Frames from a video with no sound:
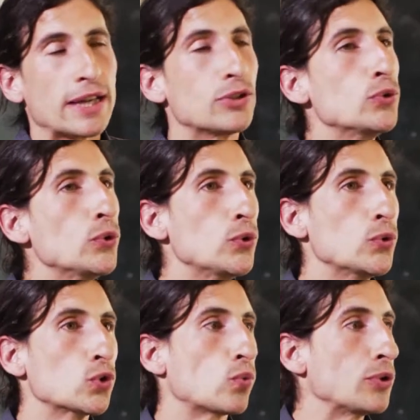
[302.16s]
that you
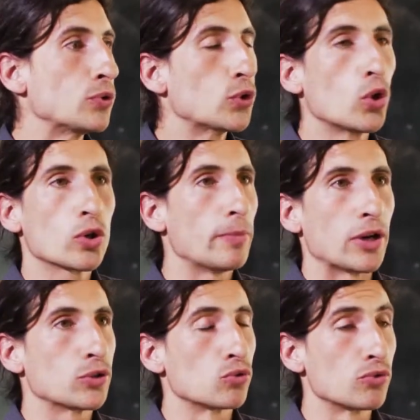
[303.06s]
use when you talk
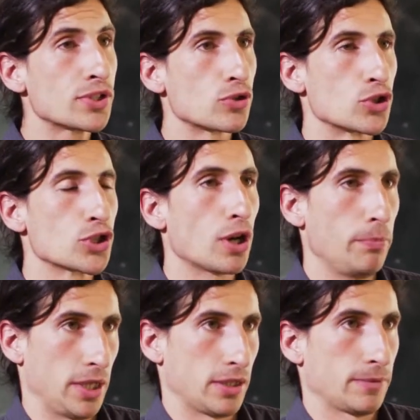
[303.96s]
about your research
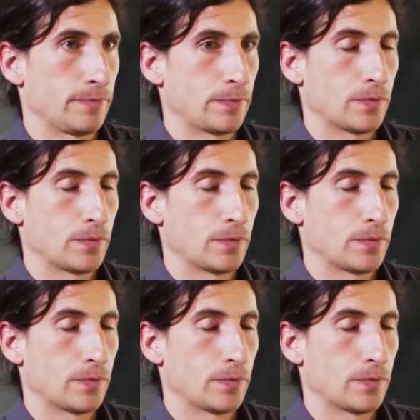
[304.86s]
topic.